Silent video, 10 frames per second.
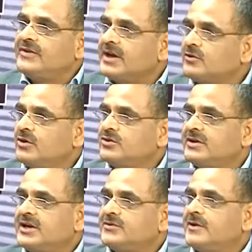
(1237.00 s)
are going to
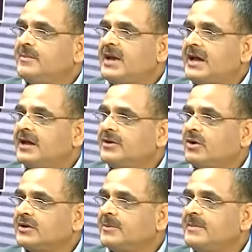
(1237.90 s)
get you a
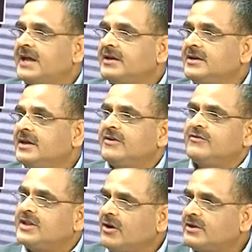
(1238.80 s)
daughter married
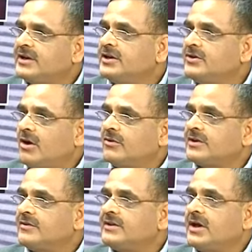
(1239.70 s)
without any
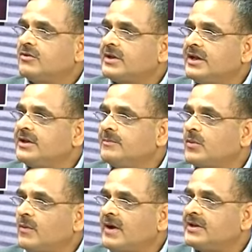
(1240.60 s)
dowry, without any
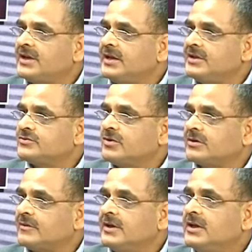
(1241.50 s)
providing any sort of,